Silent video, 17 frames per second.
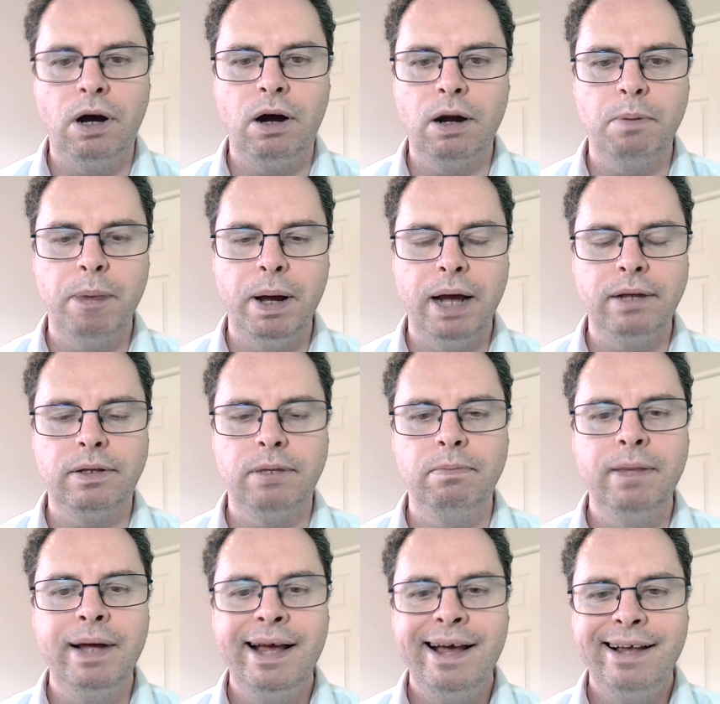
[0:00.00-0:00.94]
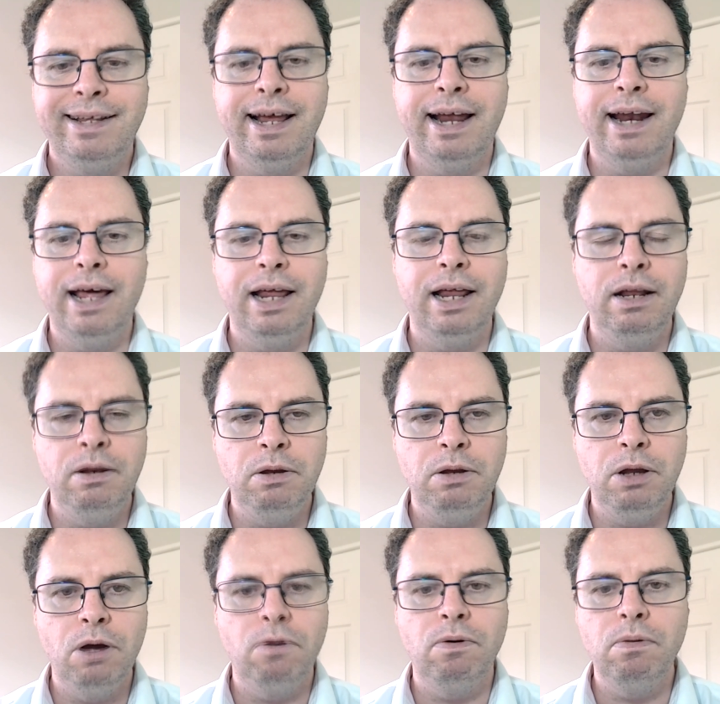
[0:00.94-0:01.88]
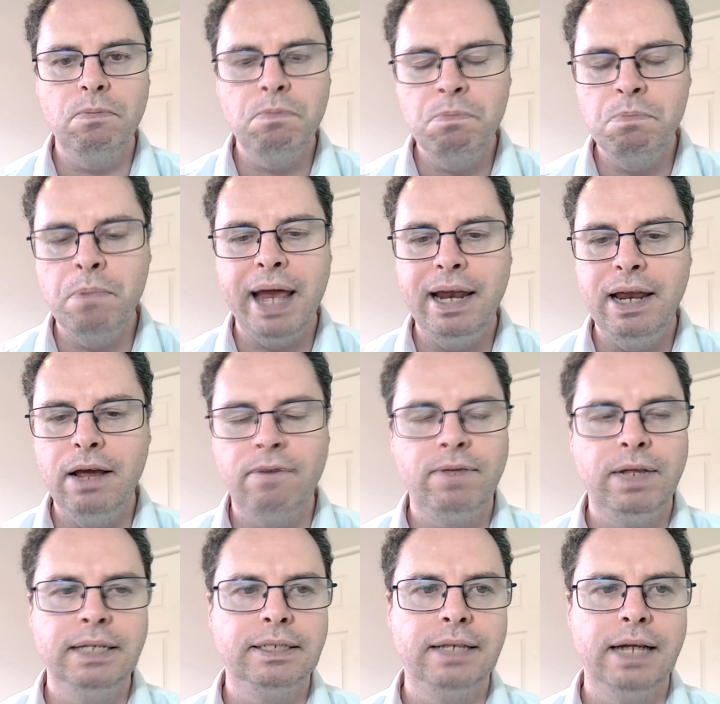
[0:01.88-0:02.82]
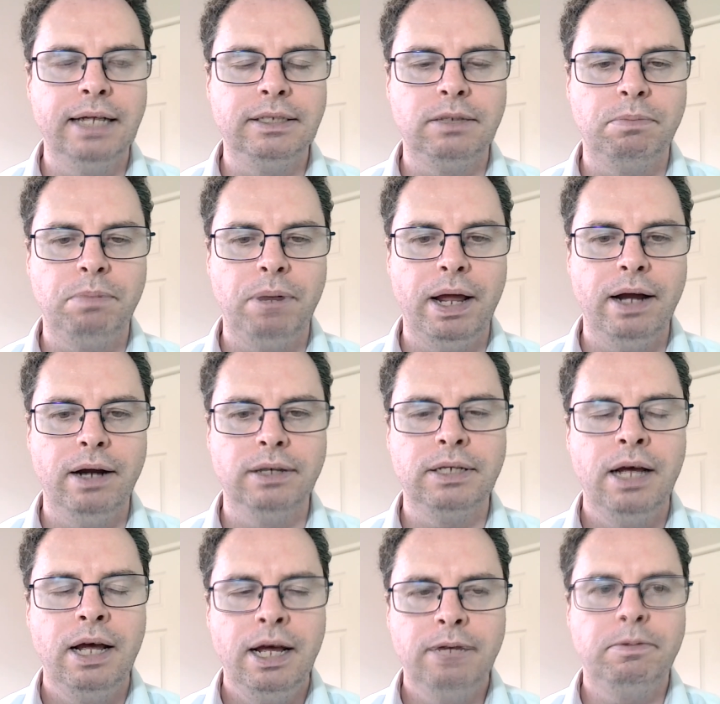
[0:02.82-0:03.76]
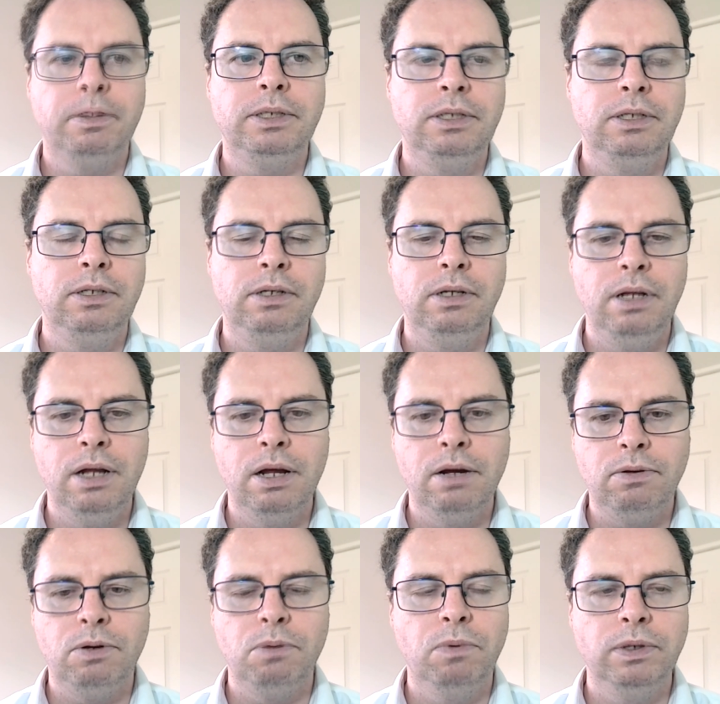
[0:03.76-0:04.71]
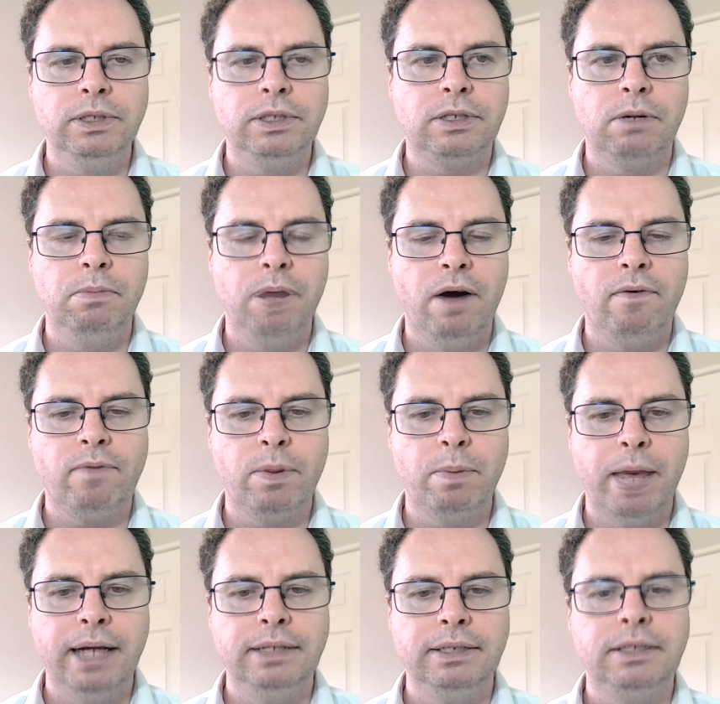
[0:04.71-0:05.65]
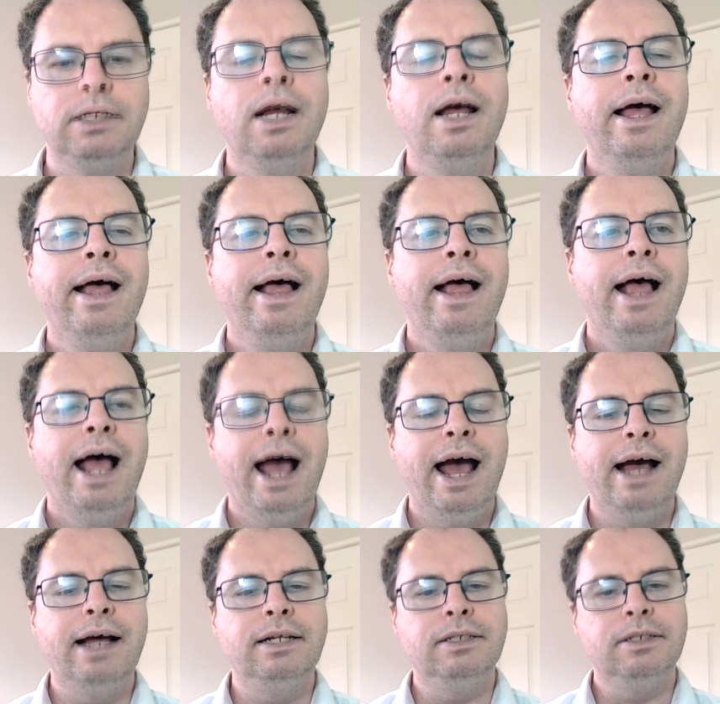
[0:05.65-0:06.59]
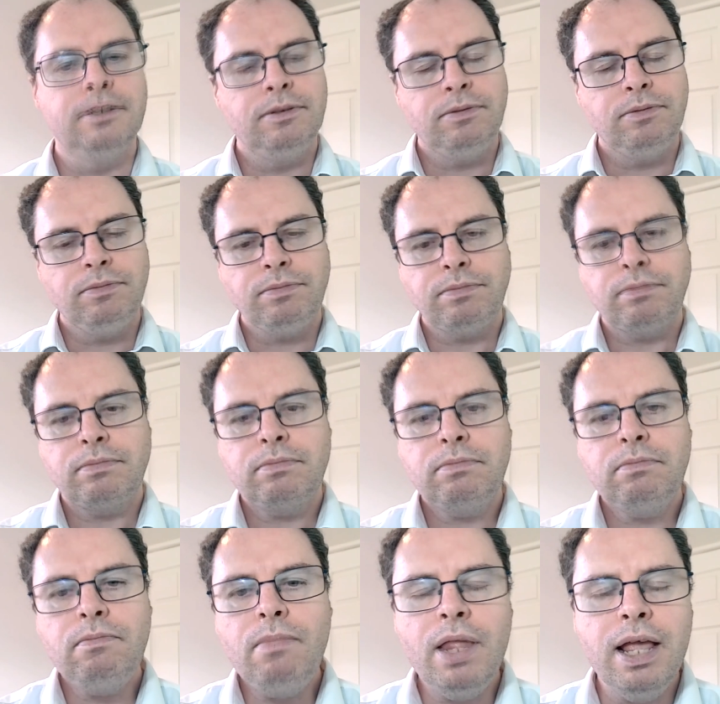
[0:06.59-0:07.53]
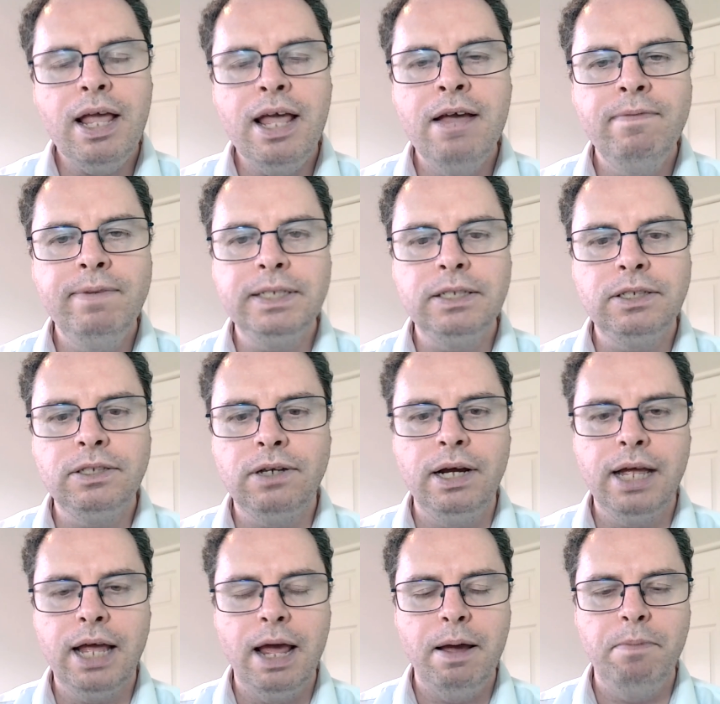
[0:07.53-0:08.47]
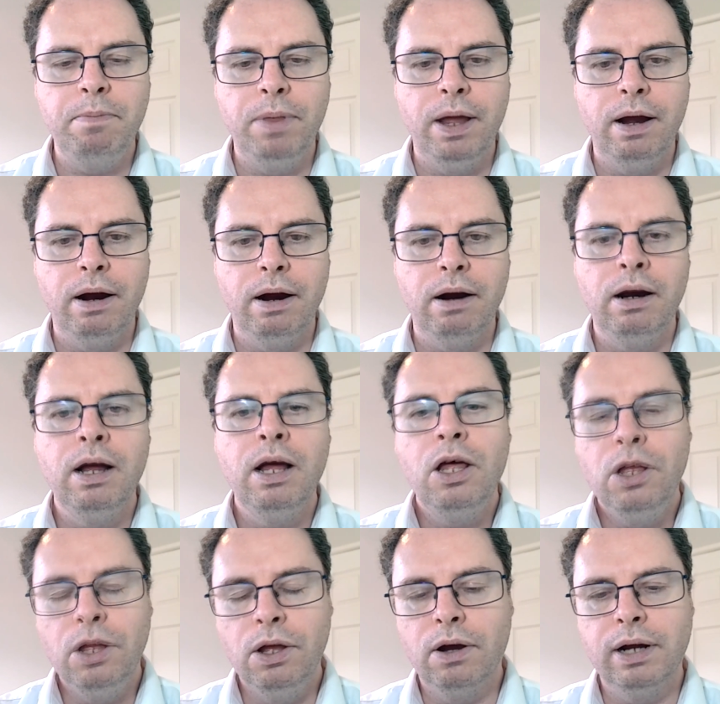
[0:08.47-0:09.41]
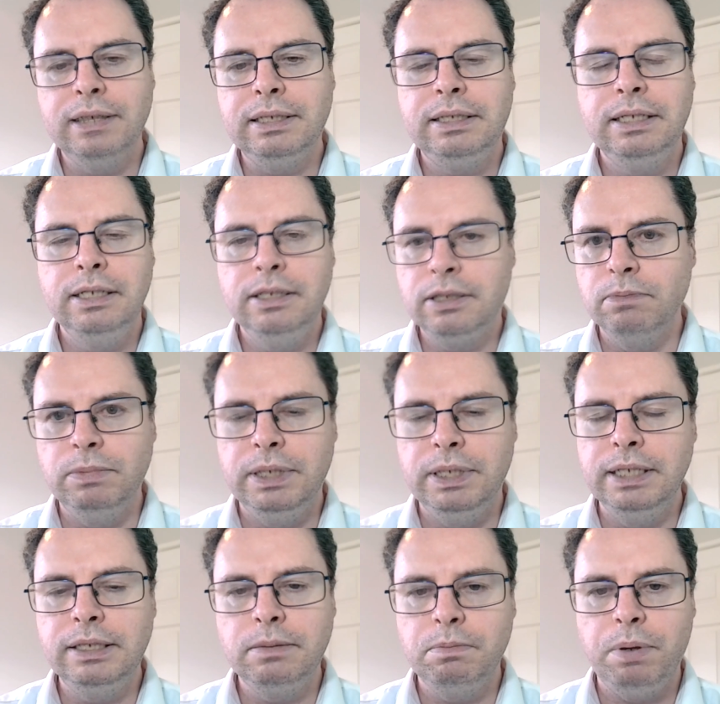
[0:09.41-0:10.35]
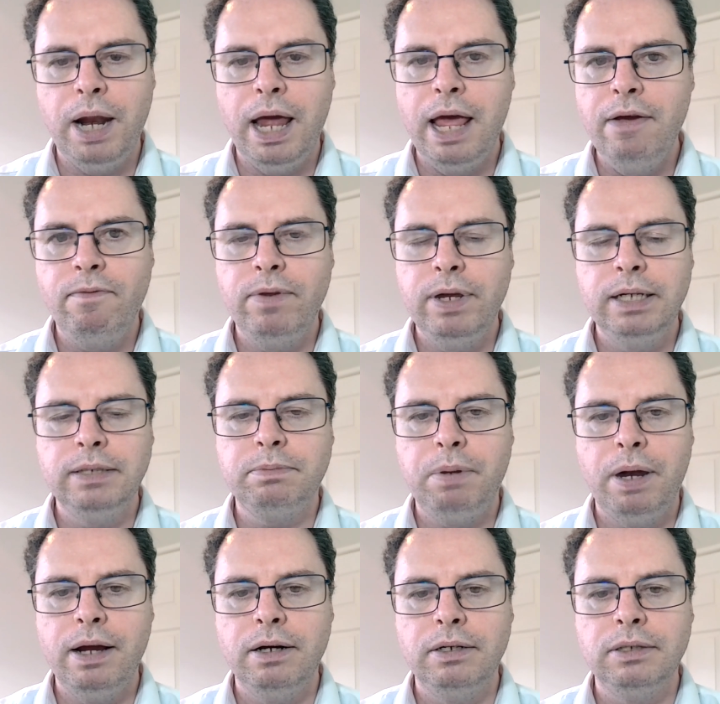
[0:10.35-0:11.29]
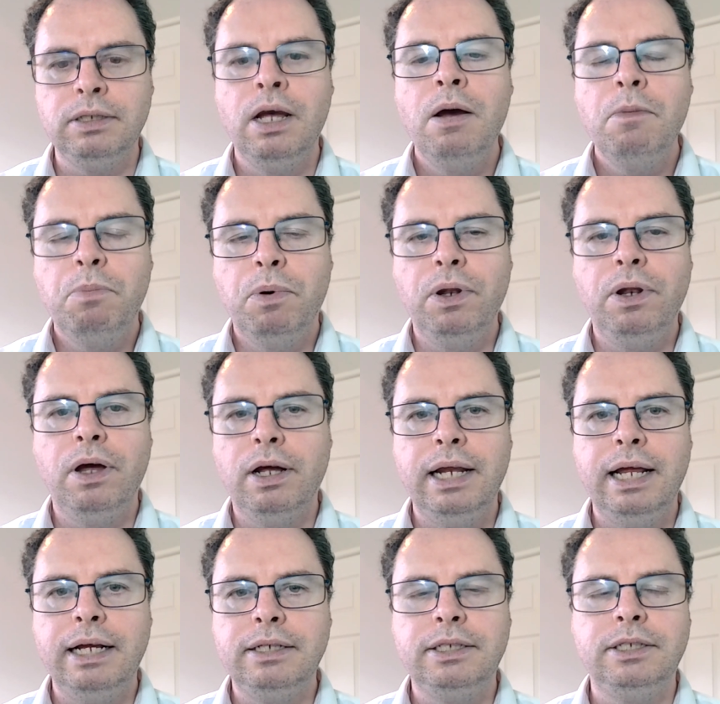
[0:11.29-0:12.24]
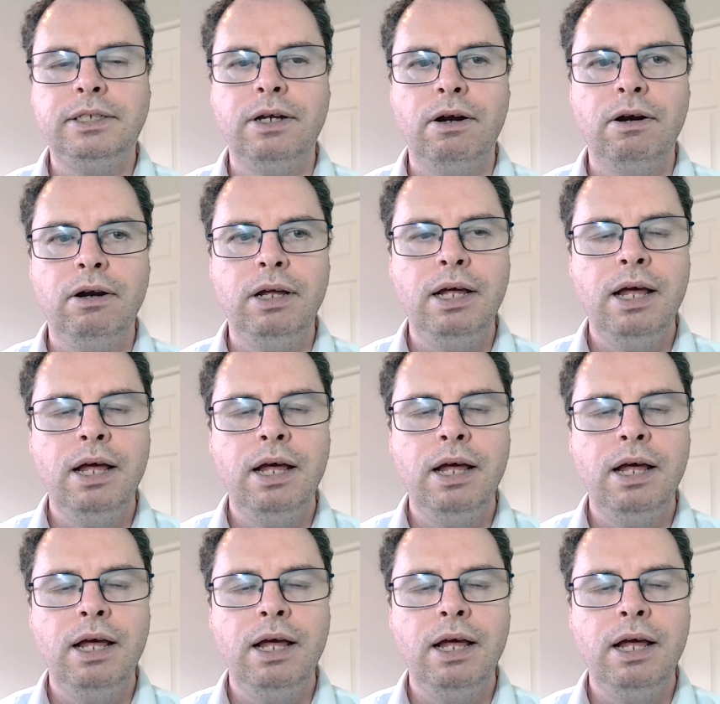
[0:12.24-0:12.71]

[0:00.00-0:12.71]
about them than many of these Leinster players, especially the ones coming off the bench. And if it's a tight game there, you're going to see some decent play from these players, but not necessarily